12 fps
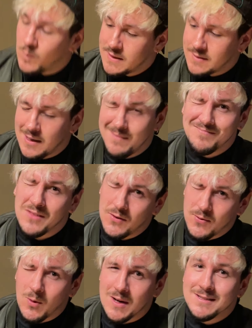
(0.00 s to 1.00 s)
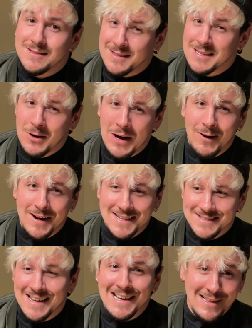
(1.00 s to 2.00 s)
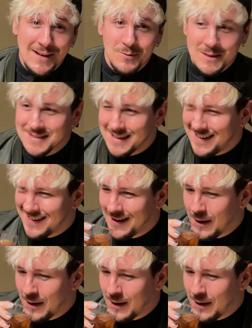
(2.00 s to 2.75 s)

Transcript: whiskey, of course, you know how it is, I love whiskey.